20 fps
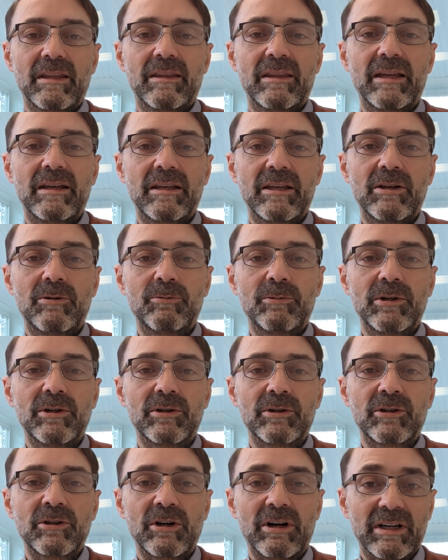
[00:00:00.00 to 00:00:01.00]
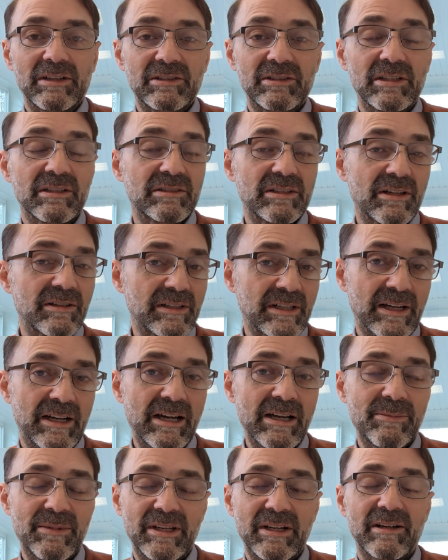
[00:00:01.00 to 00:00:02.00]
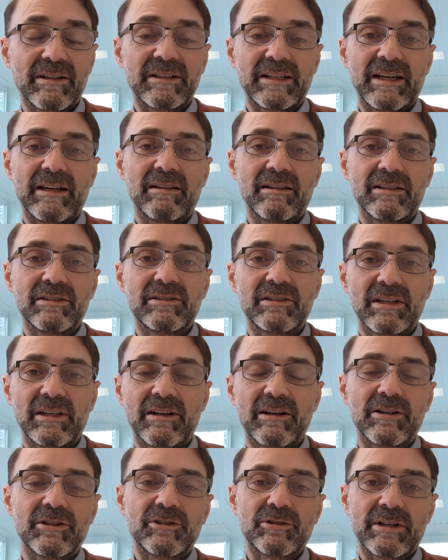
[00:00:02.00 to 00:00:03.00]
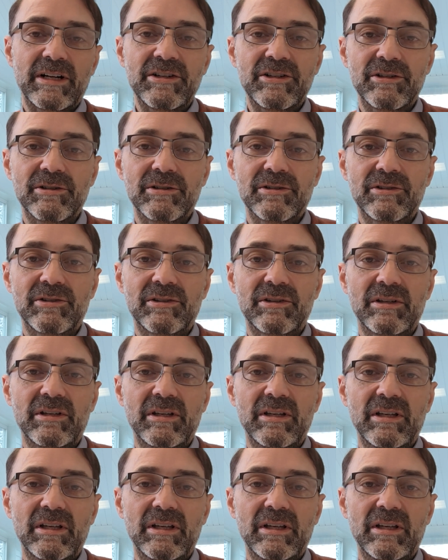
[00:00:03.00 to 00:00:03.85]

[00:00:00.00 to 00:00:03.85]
that it will cost us our time and our talents and our treasures.